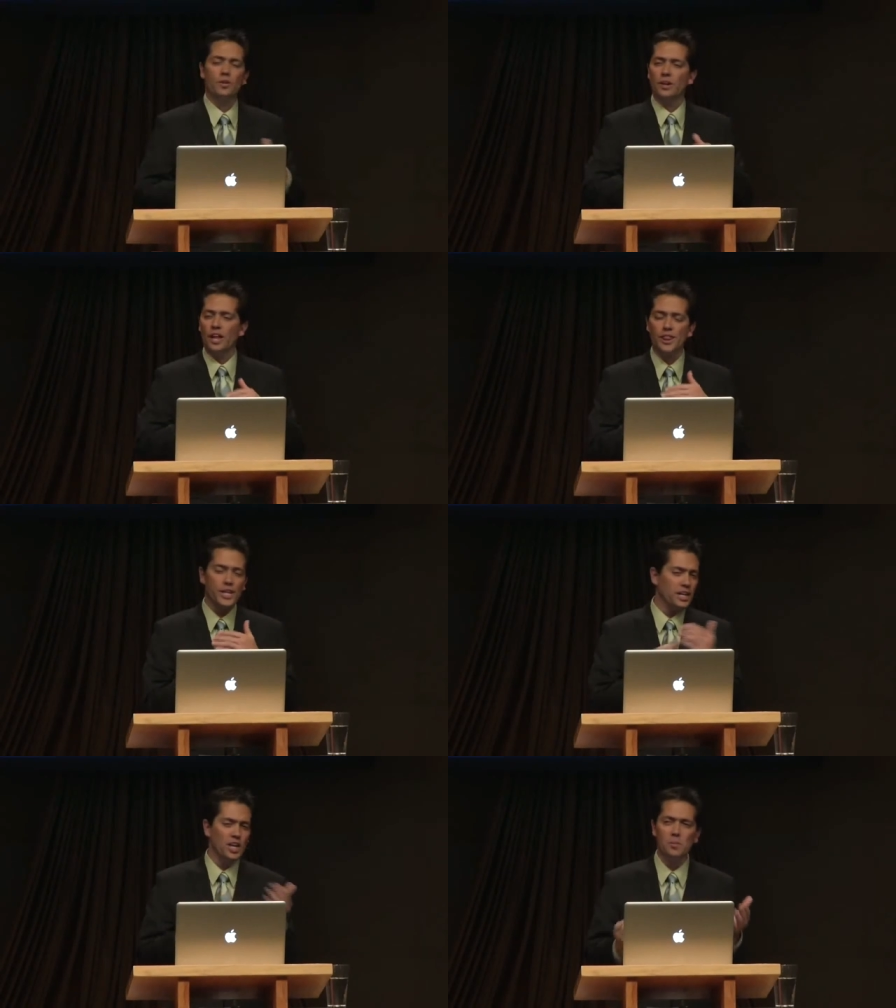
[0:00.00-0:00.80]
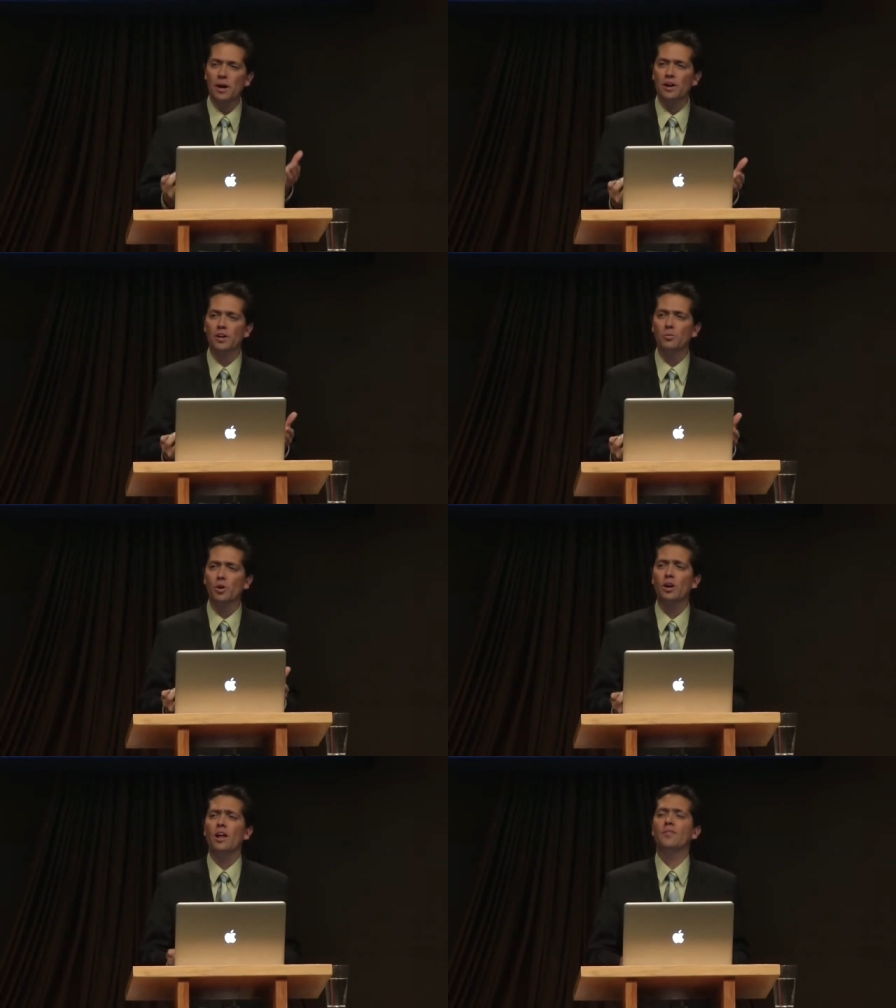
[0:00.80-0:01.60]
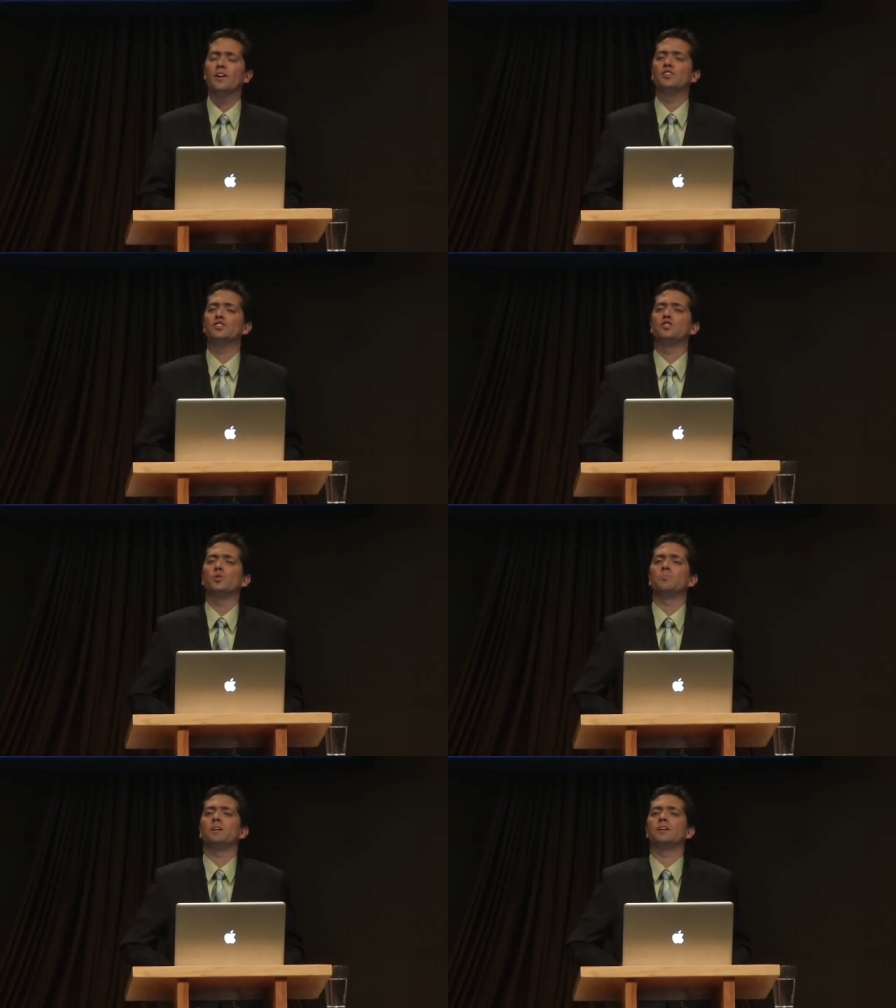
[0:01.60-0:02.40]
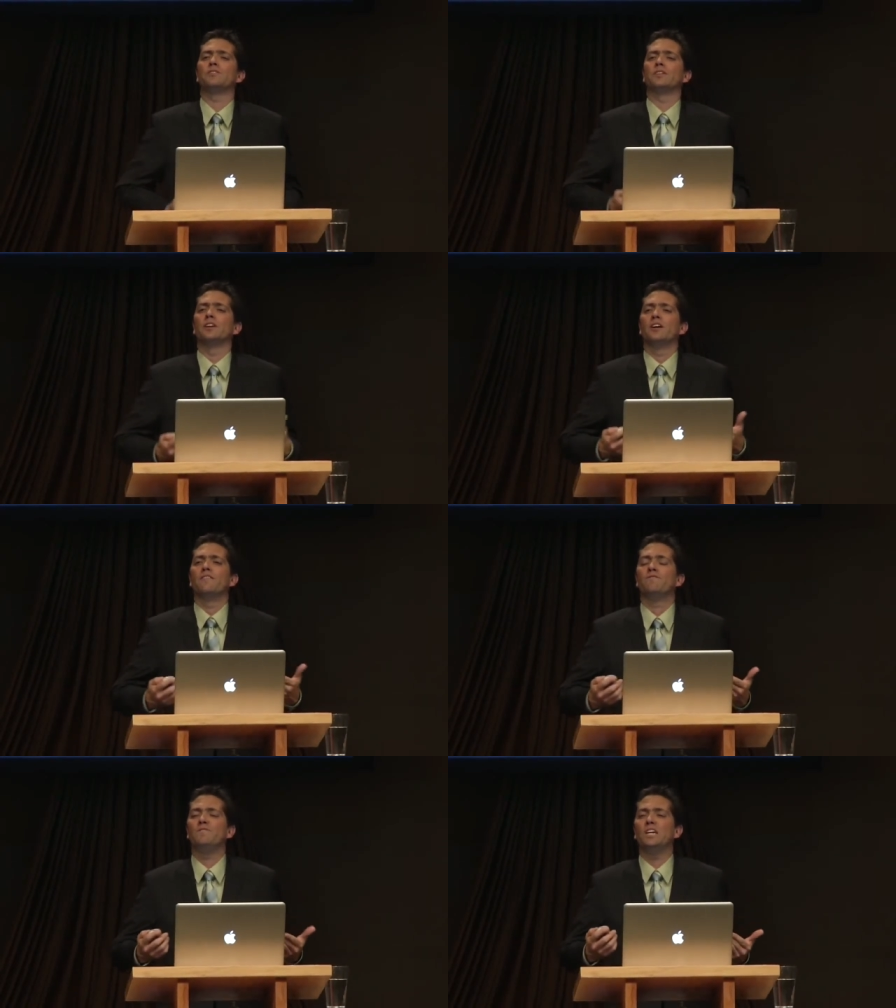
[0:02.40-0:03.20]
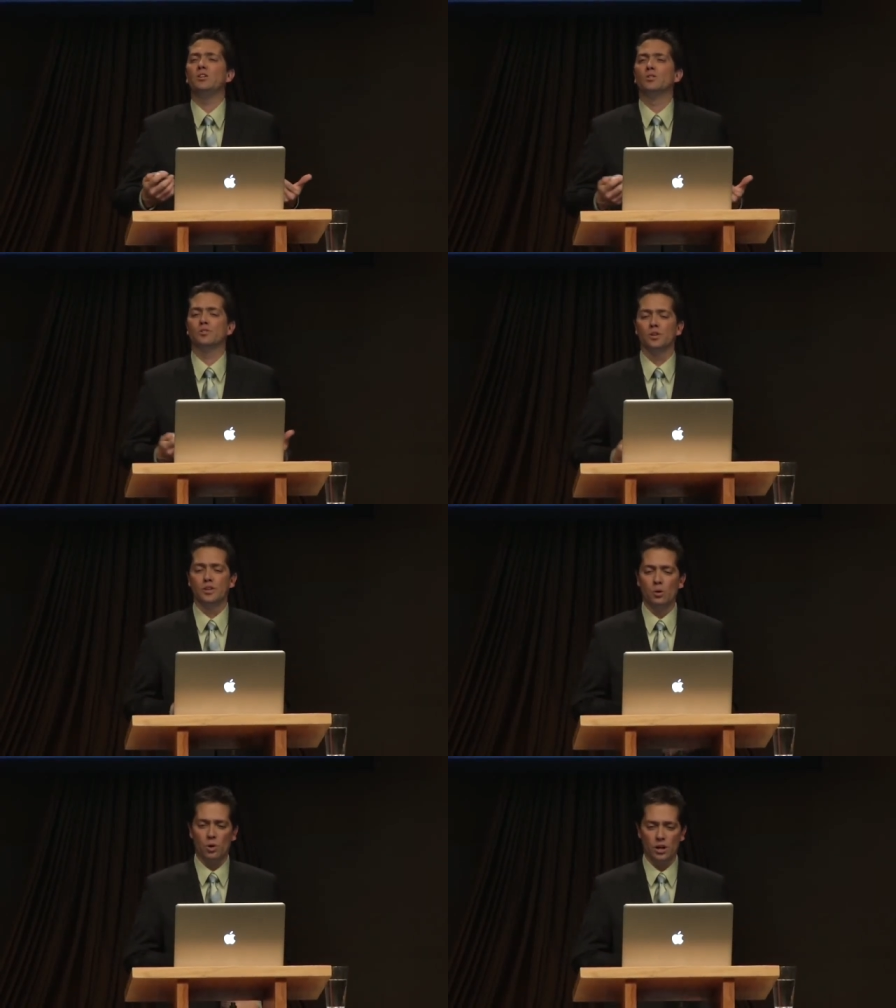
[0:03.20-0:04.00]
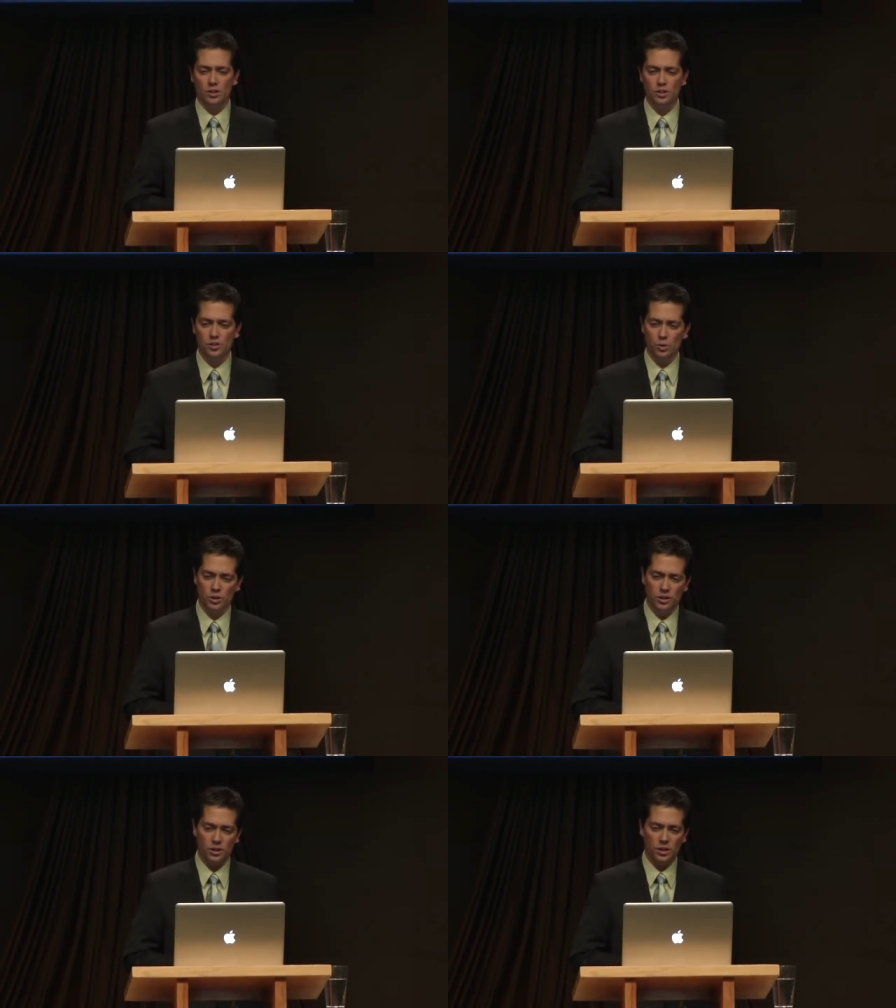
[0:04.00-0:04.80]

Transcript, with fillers: where they're not thinking about it anymore. They just do it because it feels good. They want to do it.